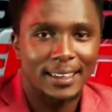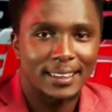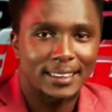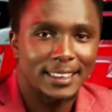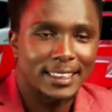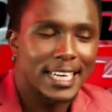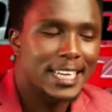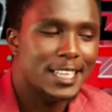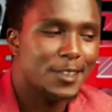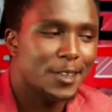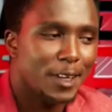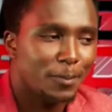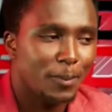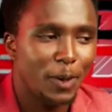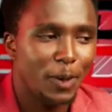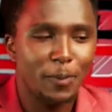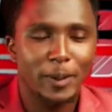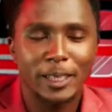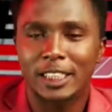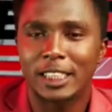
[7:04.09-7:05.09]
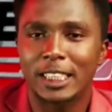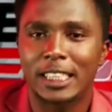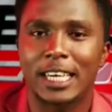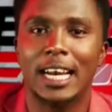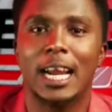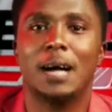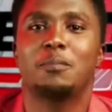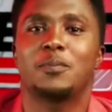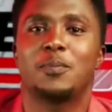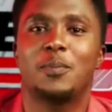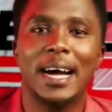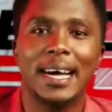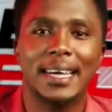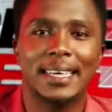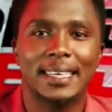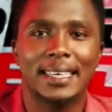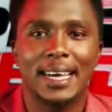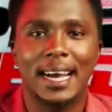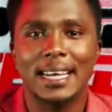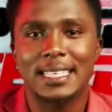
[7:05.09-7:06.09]
she took a moment. She clapped
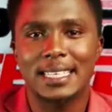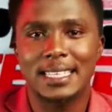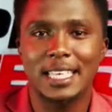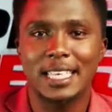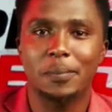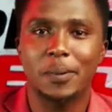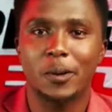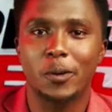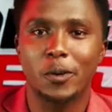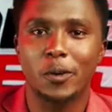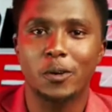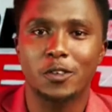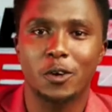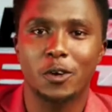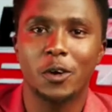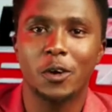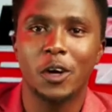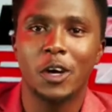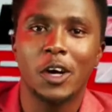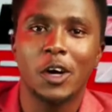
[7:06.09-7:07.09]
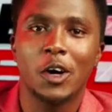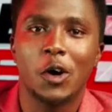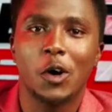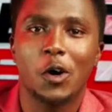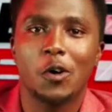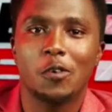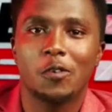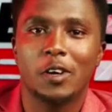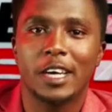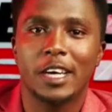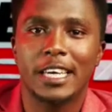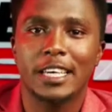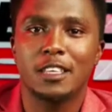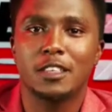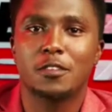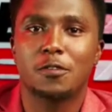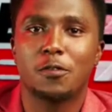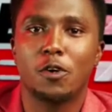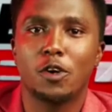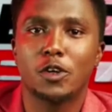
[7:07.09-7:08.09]
back at DP Ruto over
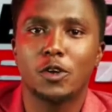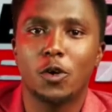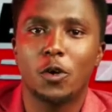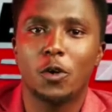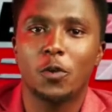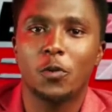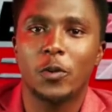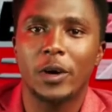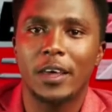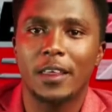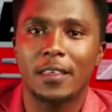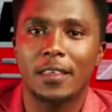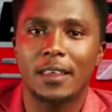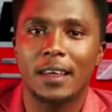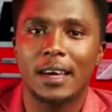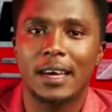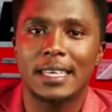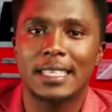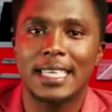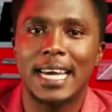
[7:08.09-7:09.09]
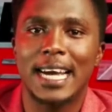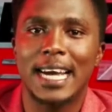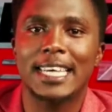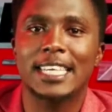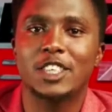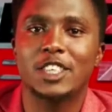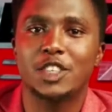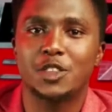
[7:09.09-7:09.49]
his phone call with Turkish